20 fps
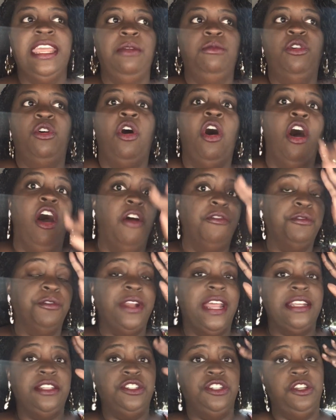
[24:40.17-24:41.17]
They will
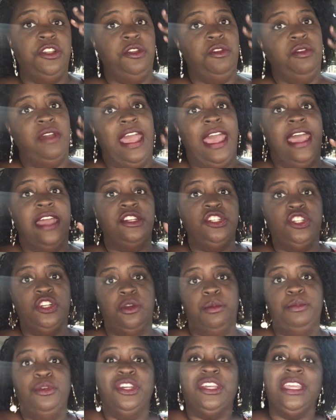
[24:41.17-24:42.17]
offer that to you as
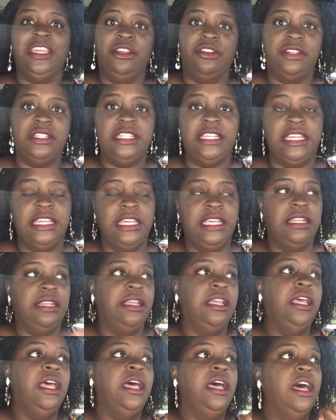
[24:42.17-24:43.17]
you're booking your ticket.
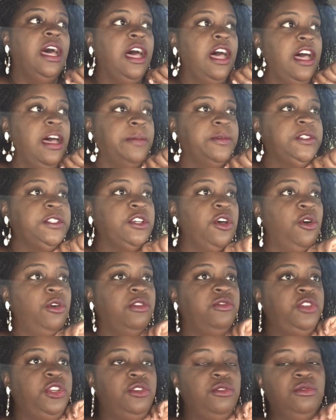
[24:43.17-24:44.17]
Um, so
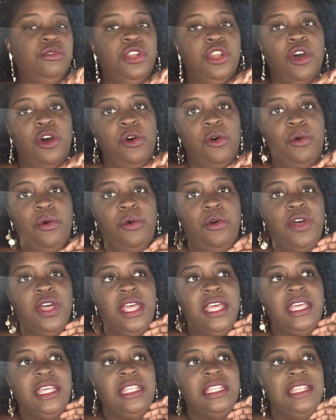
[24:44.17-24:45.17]
if you know
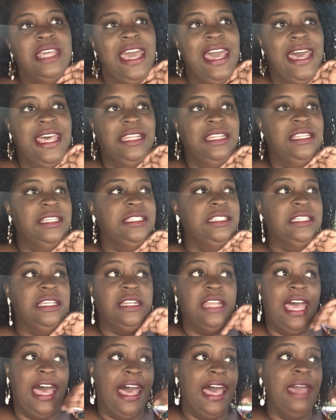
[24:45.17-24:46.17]
that,
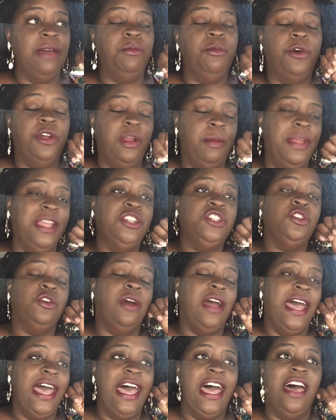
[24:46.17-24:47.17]
listen, I want to make
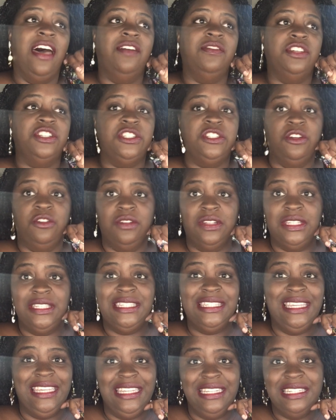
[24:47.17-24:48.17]
sure I have a certain
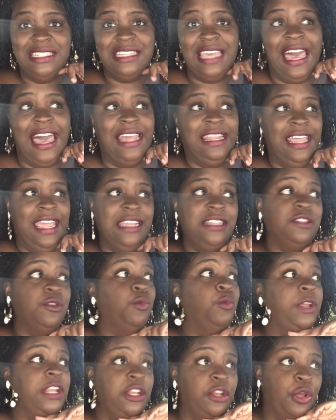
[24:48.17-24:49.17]
seat, I like
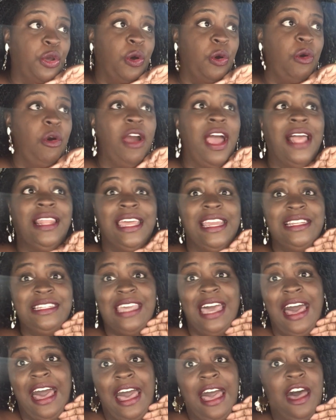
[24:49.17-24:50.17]
the window, or I like
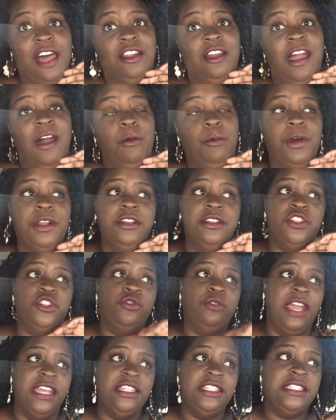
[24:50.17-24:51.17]
the aisle, or I want the
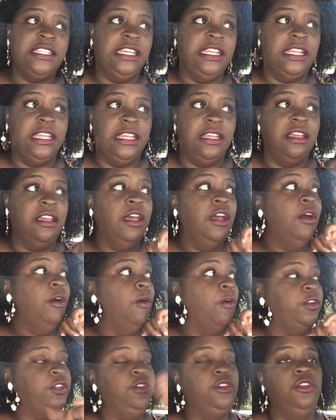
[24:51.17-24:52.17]
stretch seating,
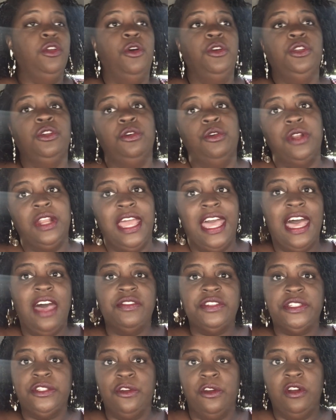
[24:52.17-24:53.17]
or you know you're going to
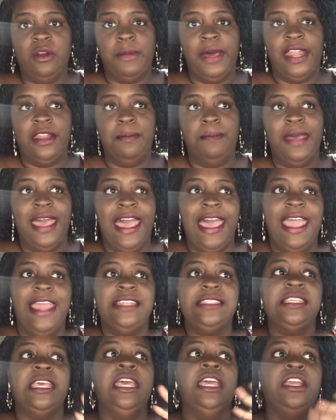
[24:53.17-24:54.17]
have a certain amount of
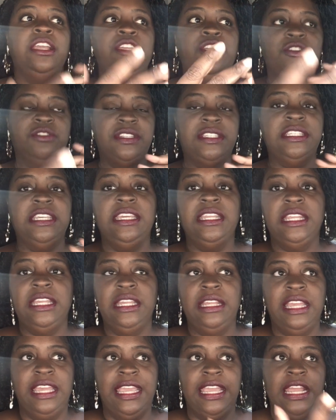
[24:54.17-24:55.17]
bags, your
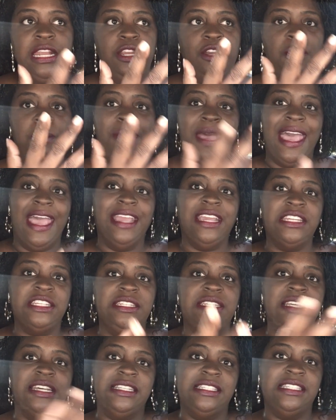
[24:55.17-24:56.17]
seating and your
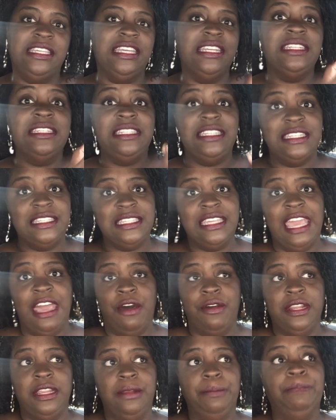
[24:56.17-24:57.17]
baggage does get
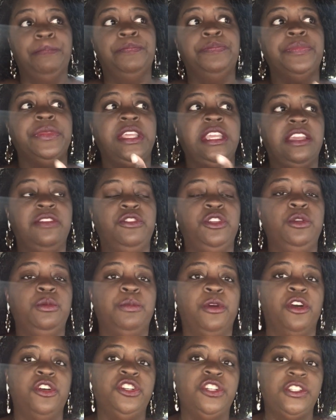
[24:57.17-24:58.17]
discounted if you
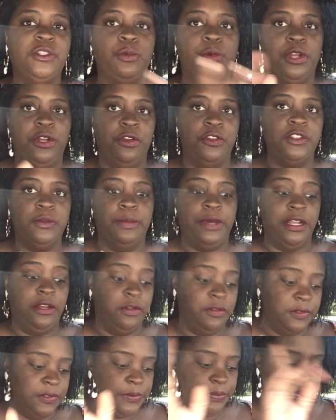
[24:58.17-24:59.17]
purchase one of those
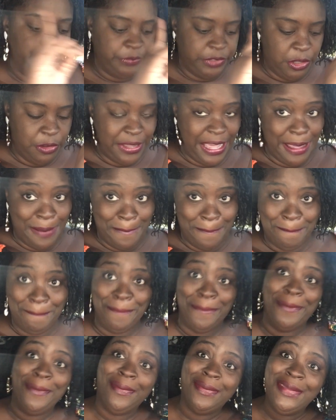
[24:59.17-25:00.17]
bundles. Okay,
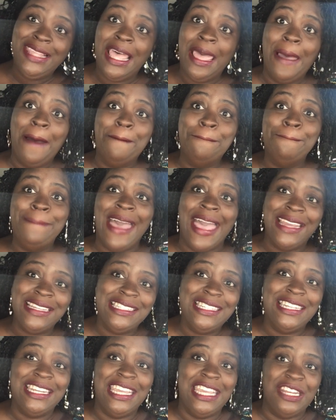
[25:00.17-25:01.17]
Back
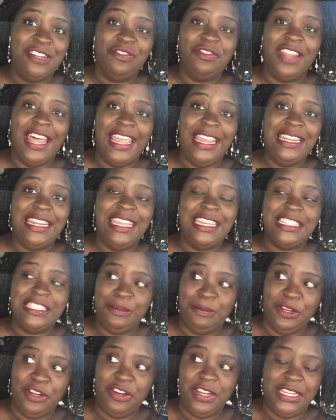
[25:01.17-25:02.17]
to the in-flight
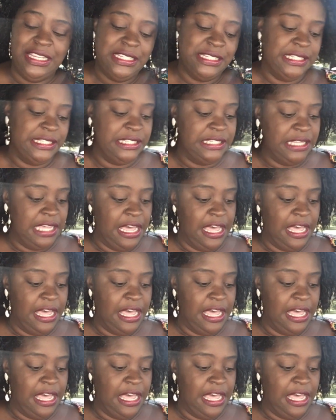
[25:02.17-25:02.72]
experience.